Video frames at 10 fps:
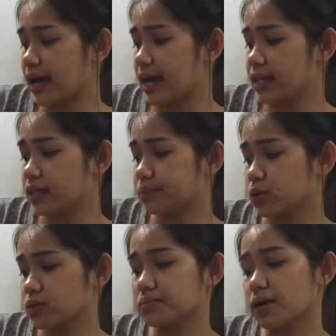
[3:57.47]
and the
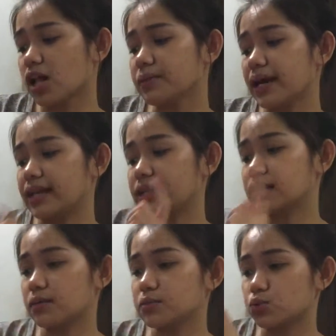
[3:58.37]
Posy Balm, and it
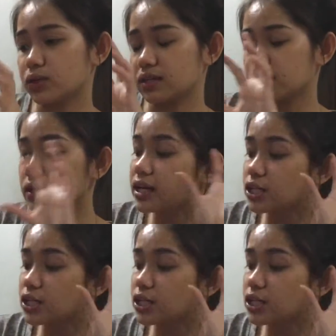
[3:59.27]
comes with a